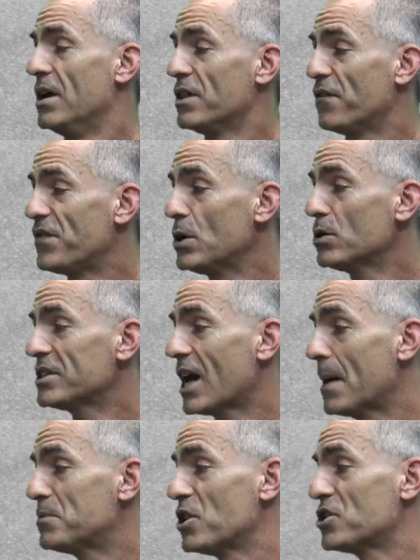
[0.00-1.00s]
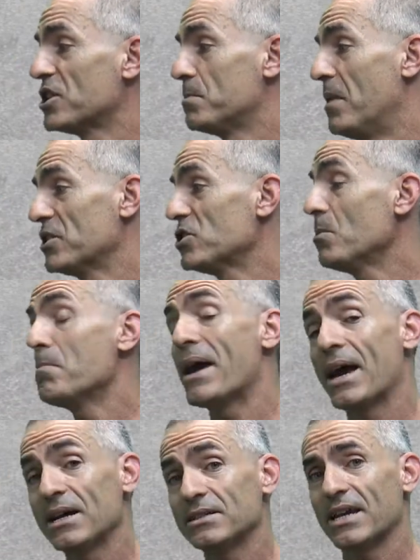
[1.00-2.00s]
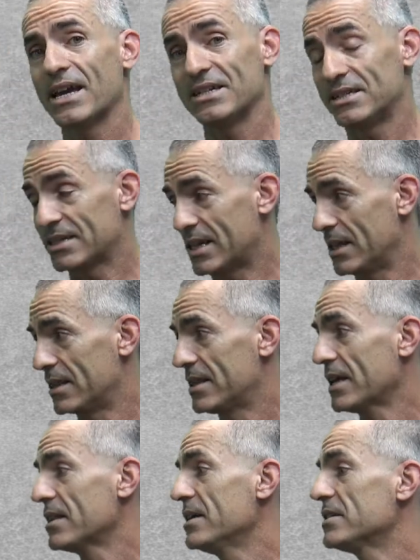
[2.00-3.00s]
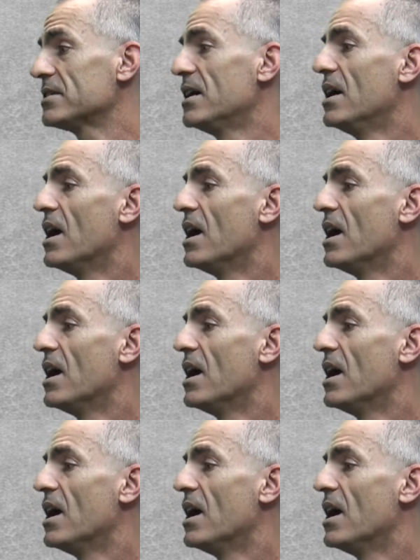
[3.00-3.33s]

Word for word: The phenotypes such as muscle mass and skin thickness